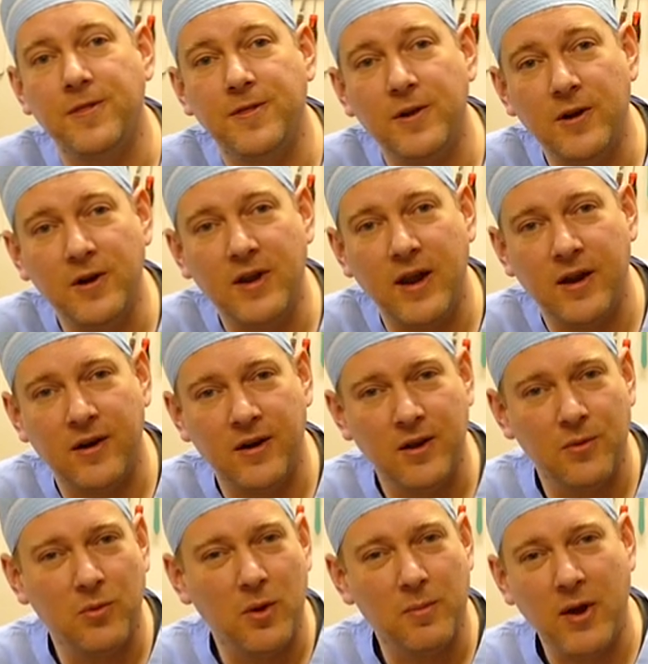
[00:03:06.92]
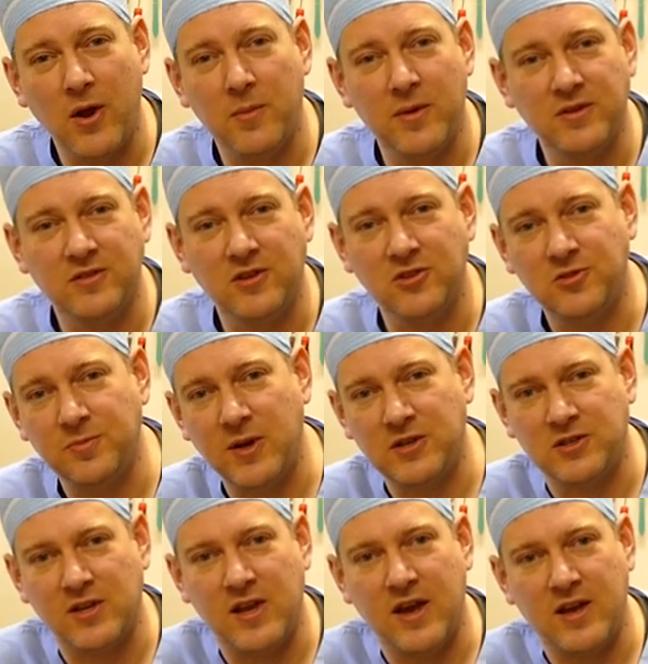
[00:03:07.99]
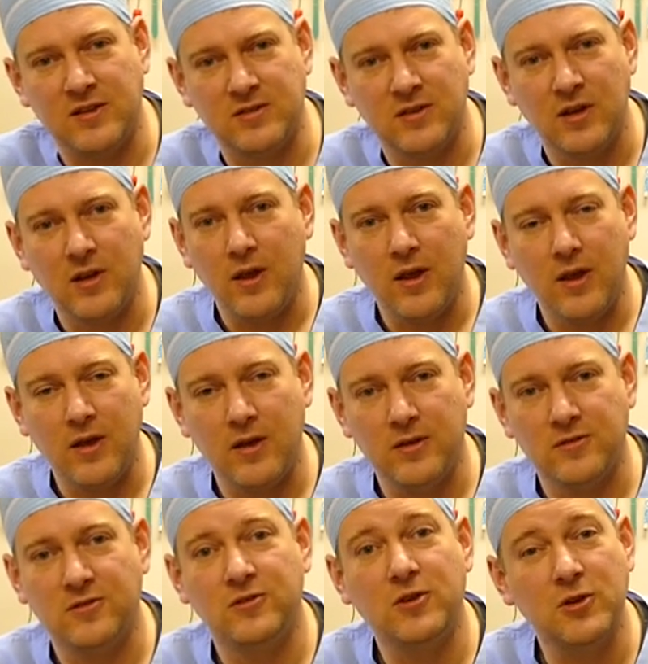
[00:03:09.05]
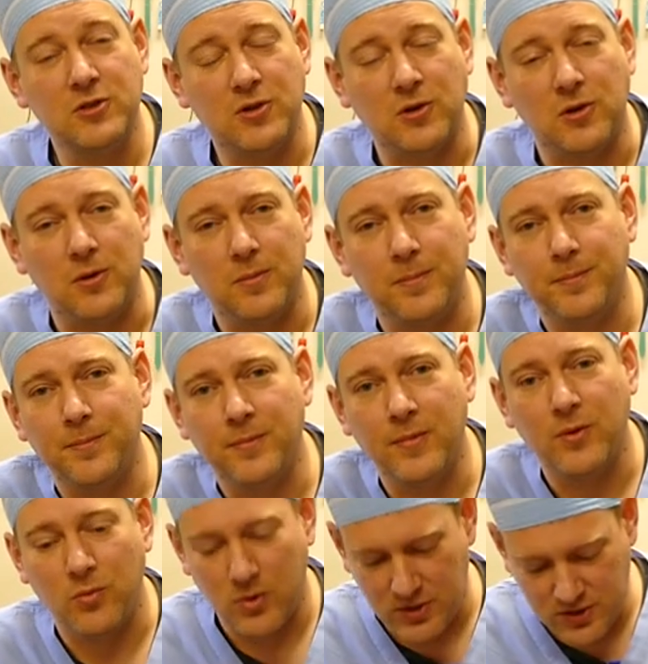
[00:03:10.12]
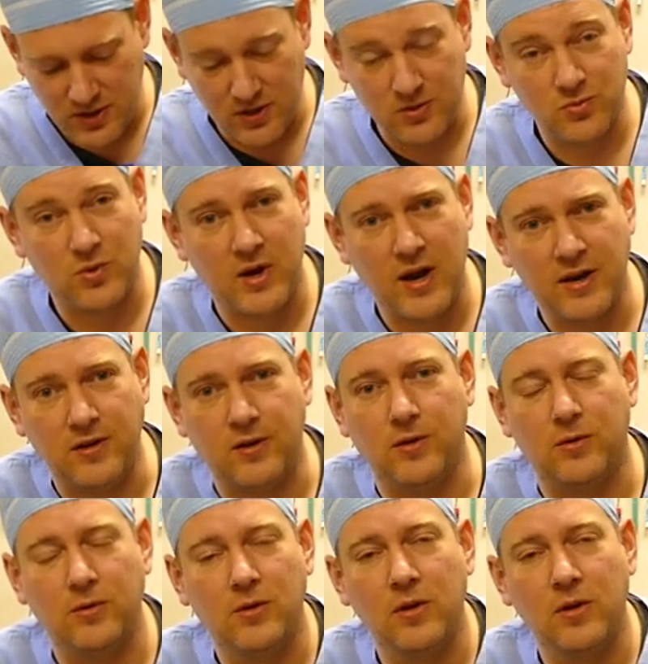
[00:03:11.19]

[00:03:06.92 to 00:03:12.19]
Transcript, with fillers: third area where biomeds can specialize is surgical, which is what I do.